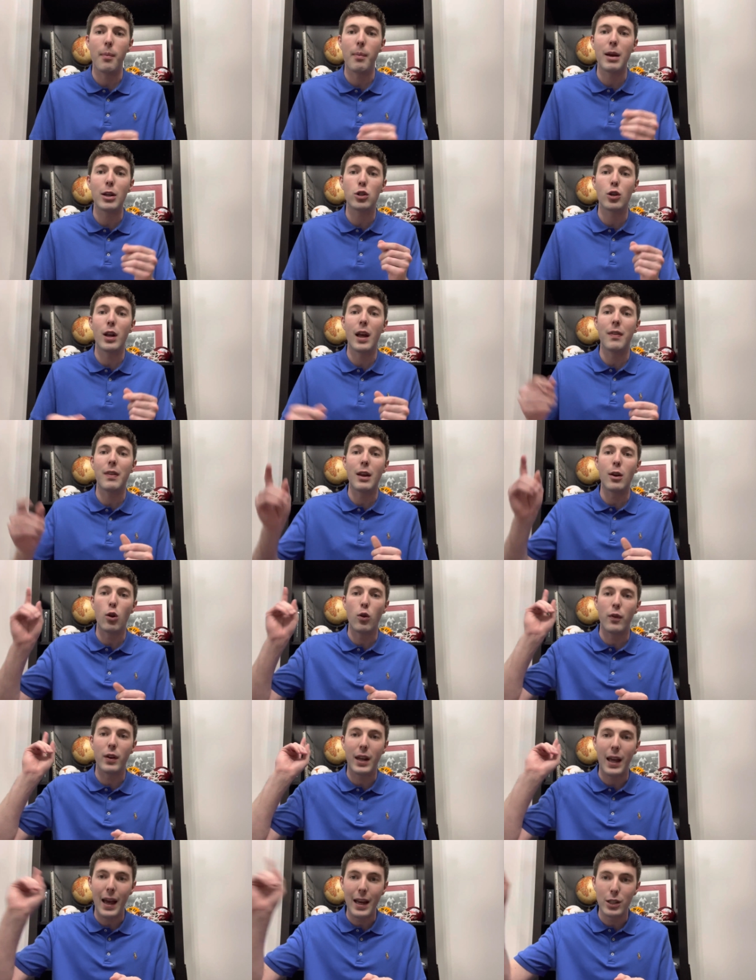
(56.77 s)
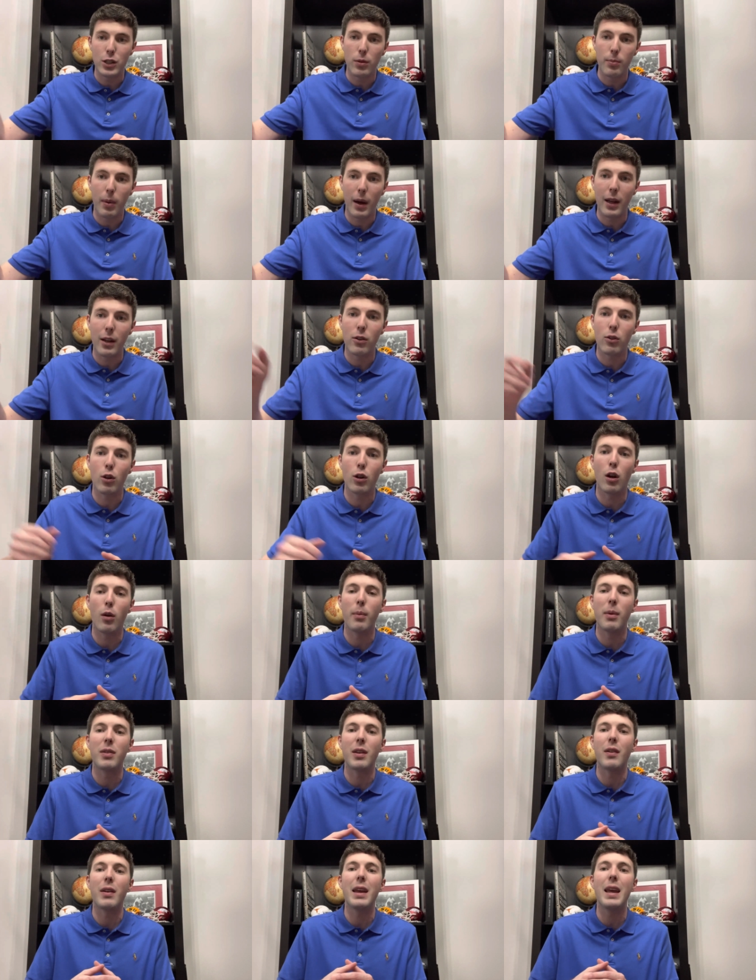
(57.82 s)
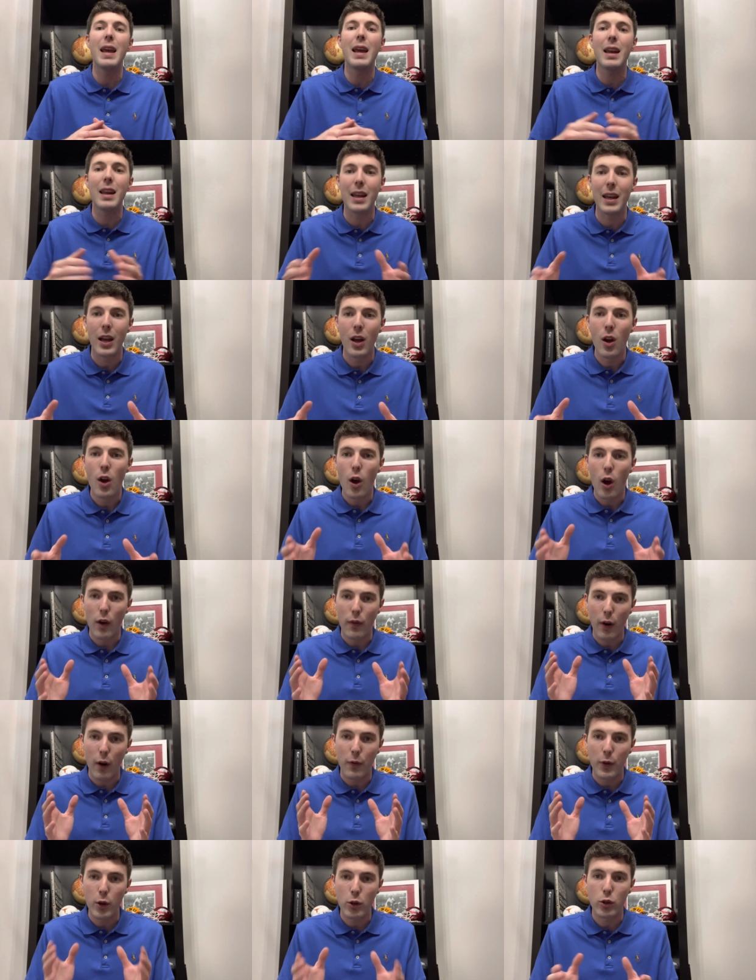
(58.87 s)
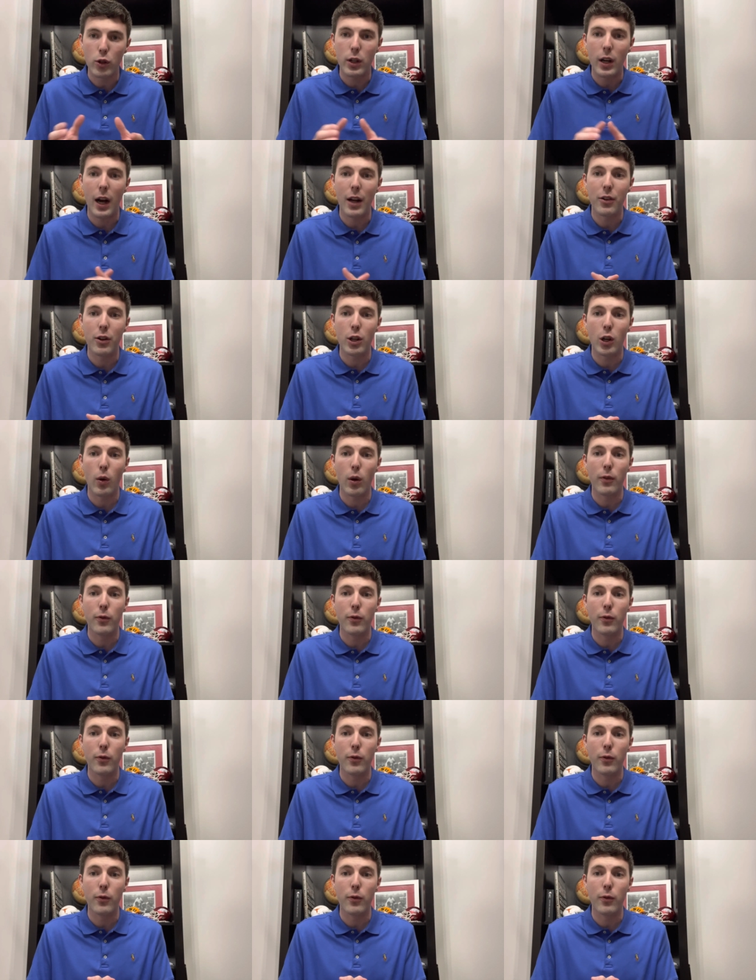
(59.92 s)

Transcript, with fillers: Make sure to hit that notification button so you don't miss out on any of our future content going